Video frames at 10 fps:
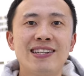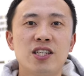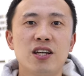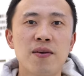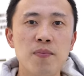
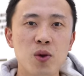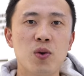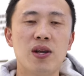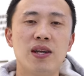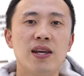It's a
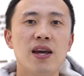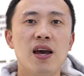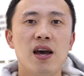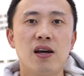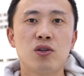community,
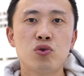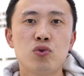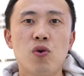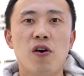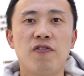a
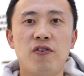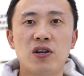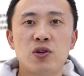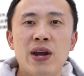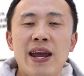tool
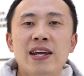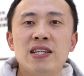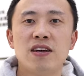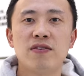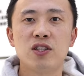for
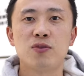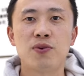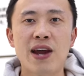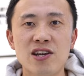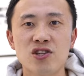creative
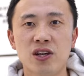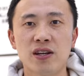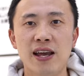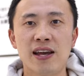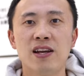
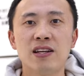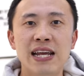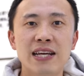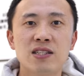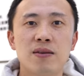expression, and a
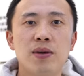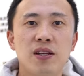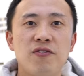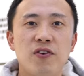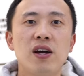
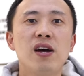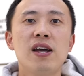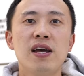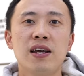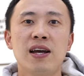testament for
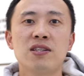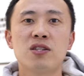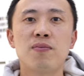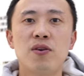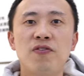
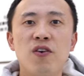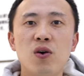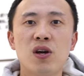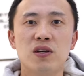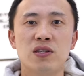
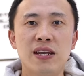customer-focused